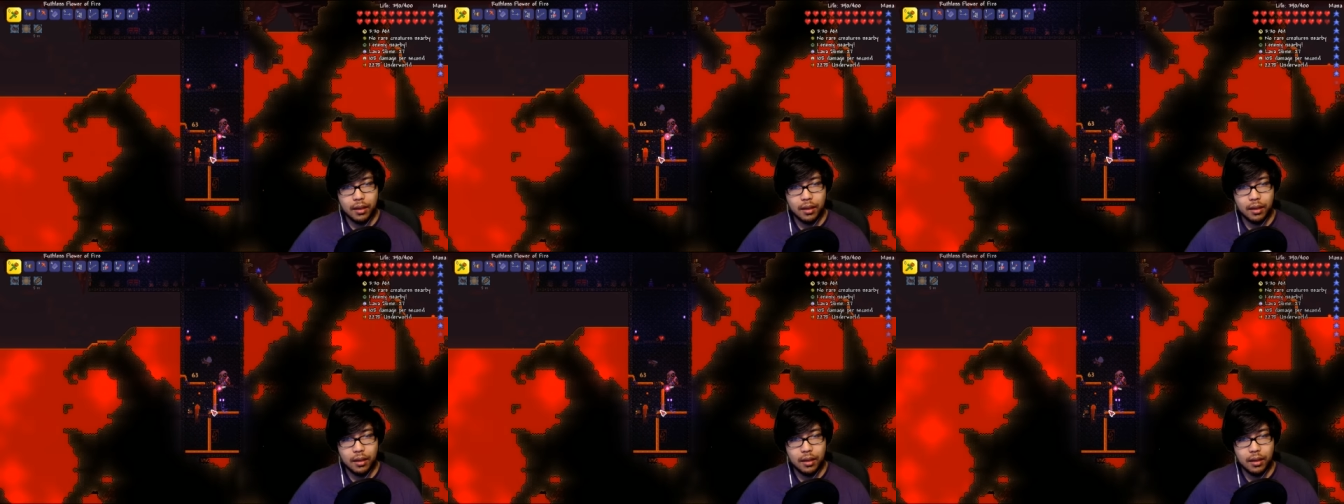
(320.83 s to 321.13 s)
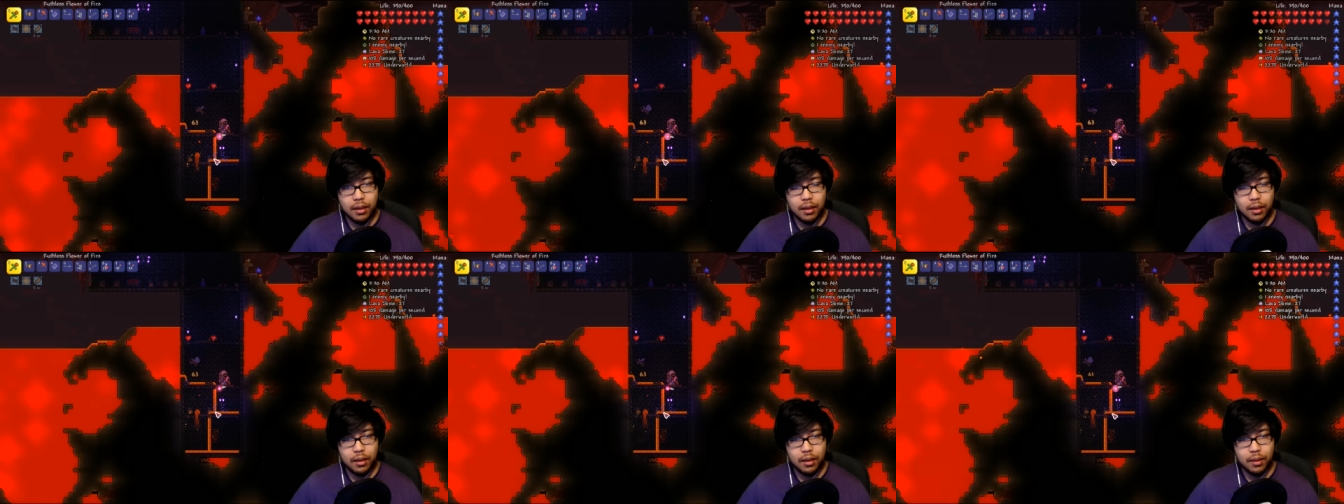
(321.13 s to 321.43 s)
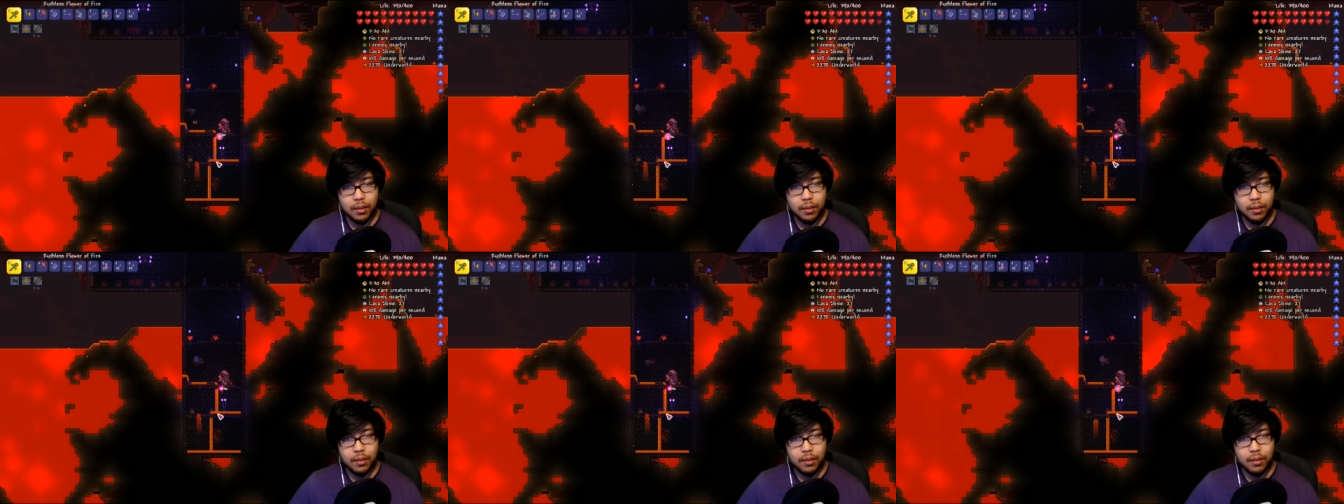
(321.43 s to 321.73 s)

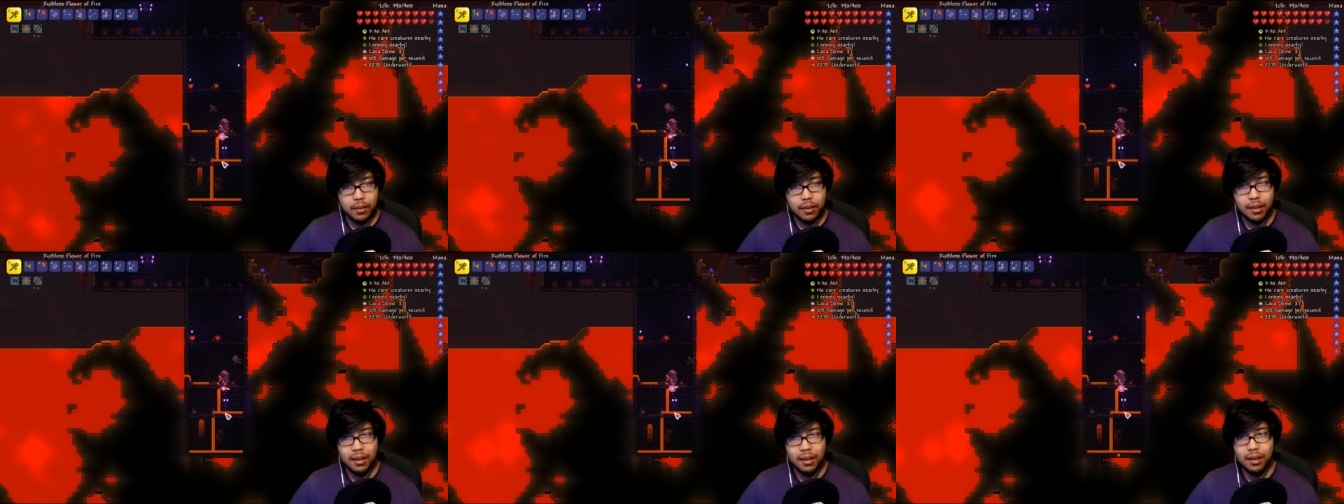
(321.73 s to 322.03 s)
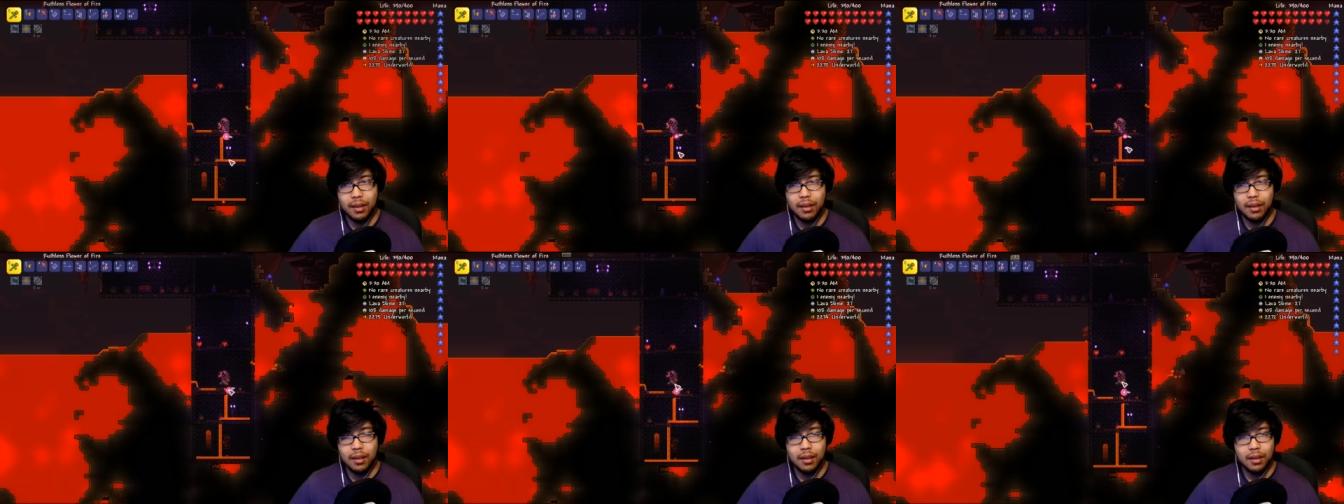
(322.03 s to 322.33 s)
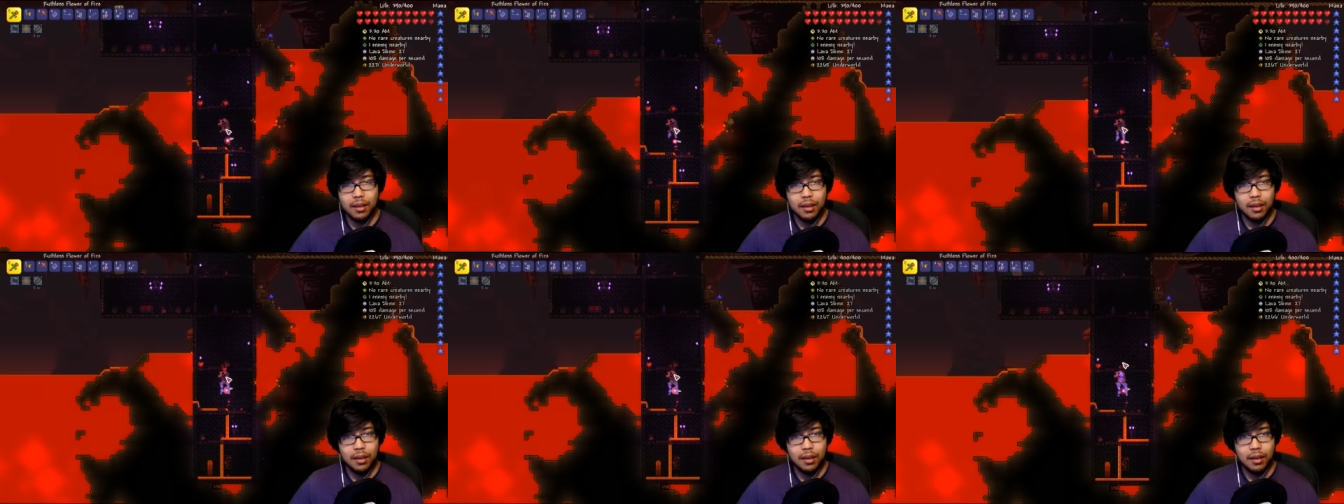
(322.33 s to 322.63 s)
Oh, eh.
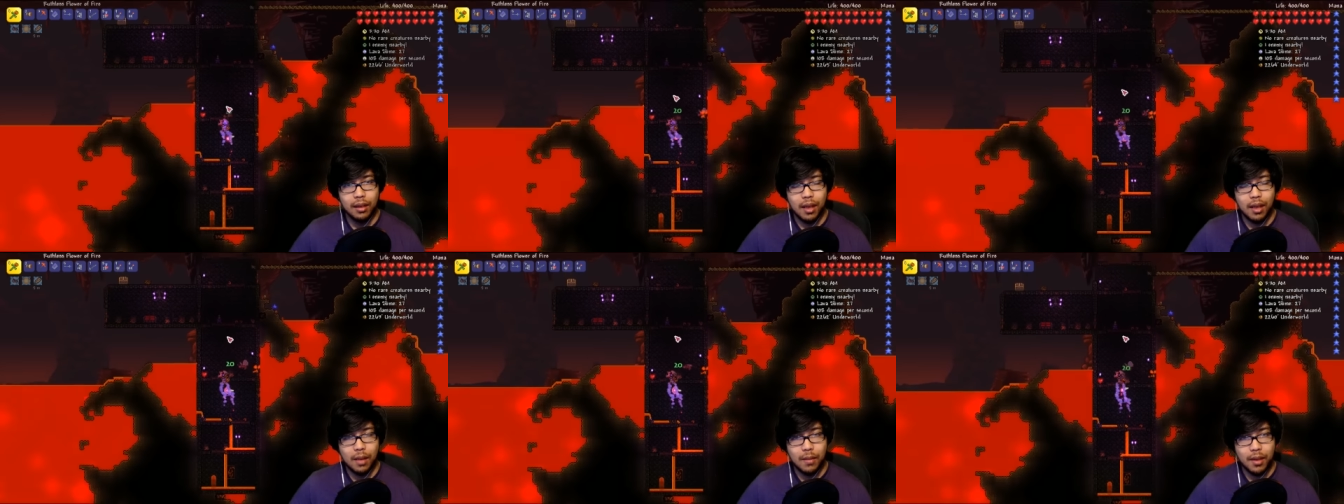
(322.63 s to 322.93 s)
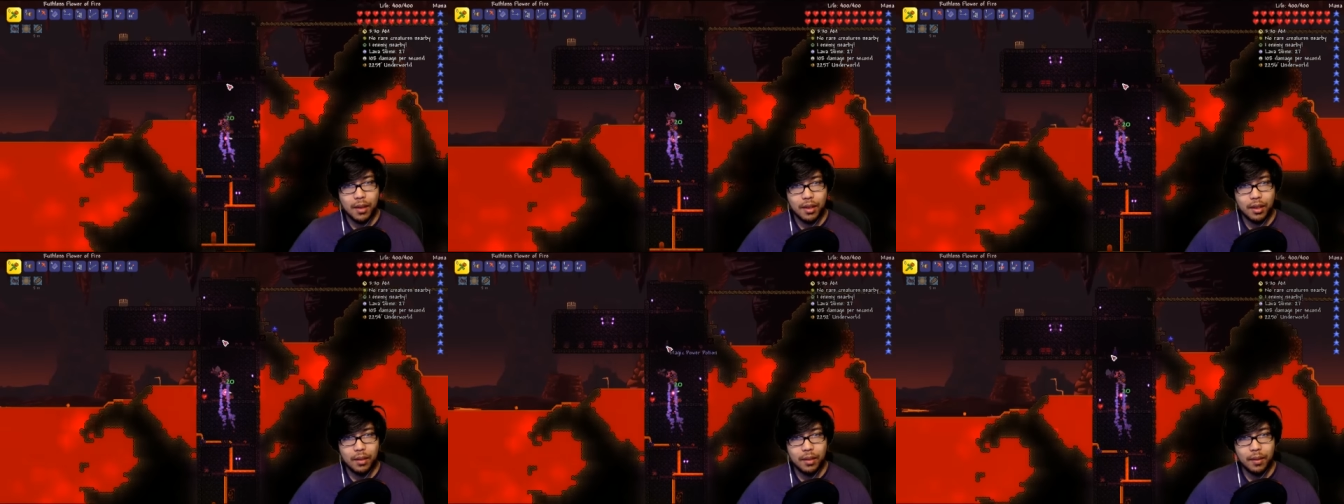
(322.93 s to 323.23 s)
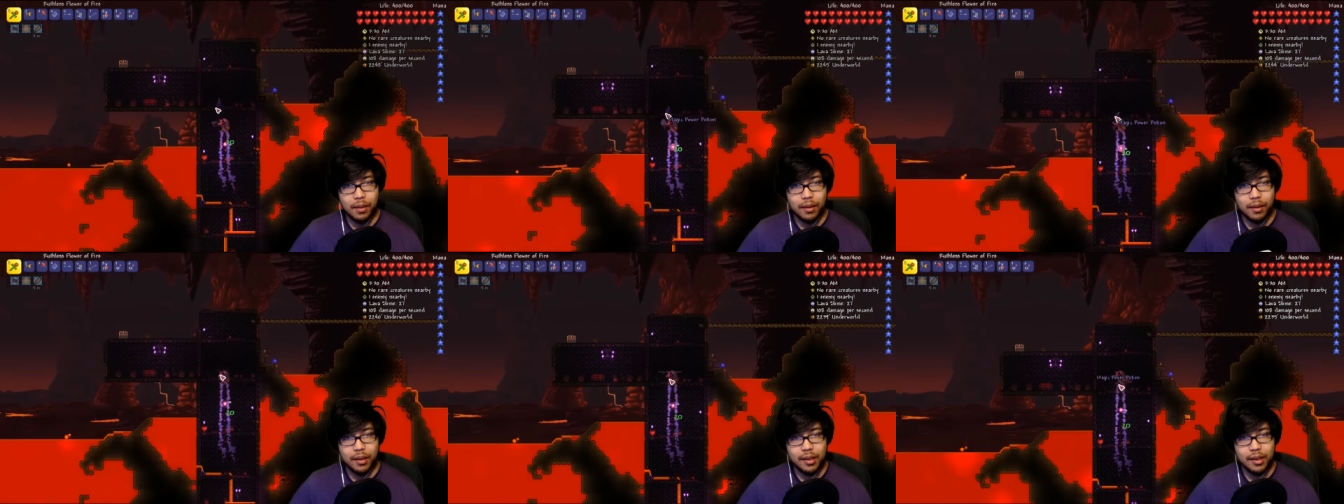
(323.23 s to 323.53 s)
I'm not sure
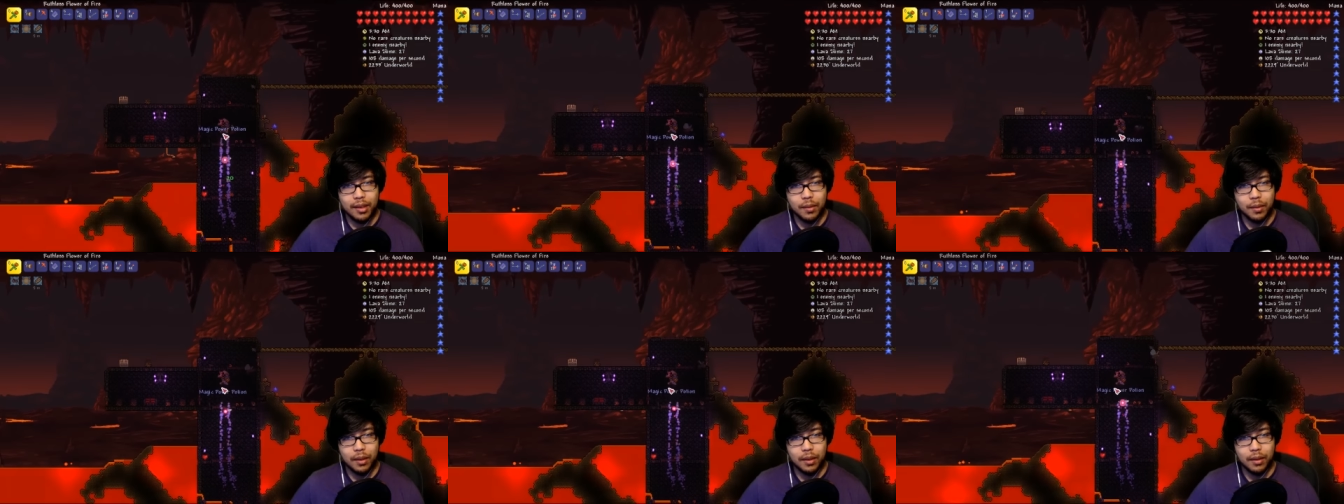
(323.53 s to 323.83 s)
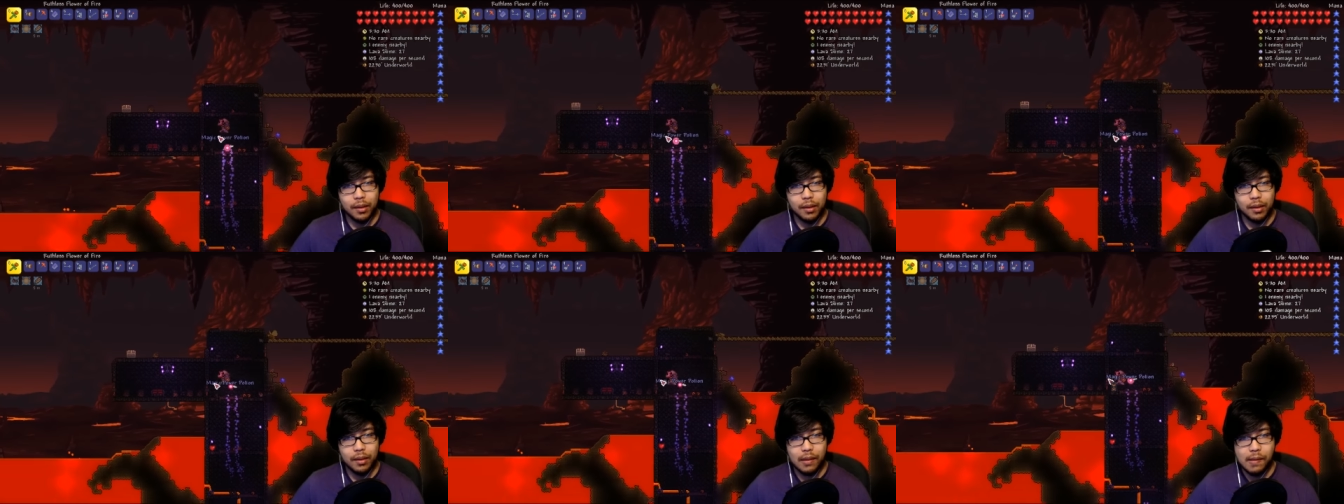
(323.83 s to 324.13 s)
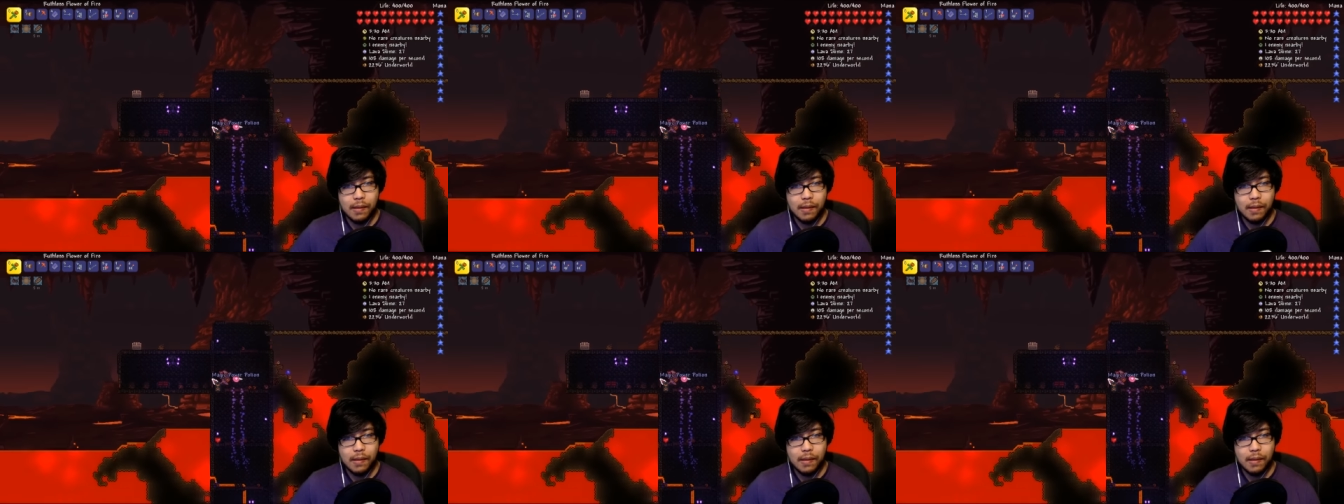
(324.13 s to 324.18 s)
about this one.